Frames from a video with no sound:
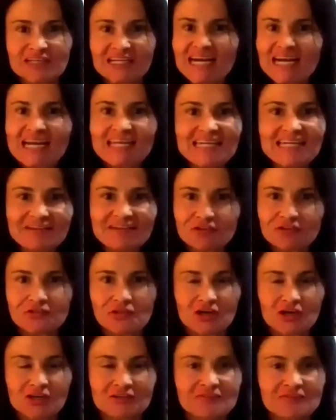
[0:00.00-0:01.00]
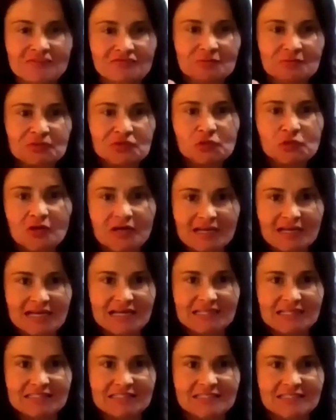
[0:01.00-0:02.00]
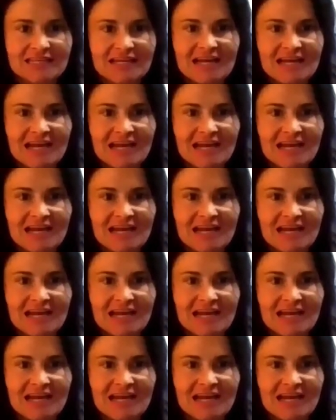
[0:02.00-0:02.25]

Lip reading: And I never thought of it from your end,